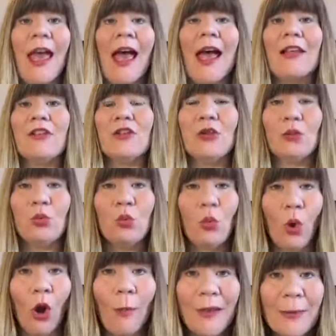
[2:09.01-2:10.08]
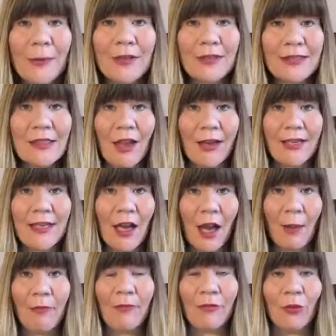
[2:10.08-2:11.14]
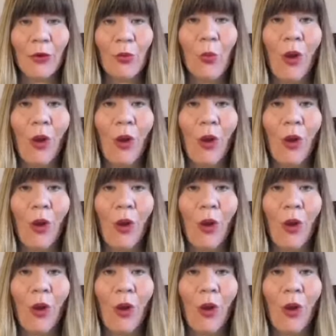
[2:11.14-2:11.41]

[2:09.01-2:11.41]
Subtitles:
as to what people are signing up for,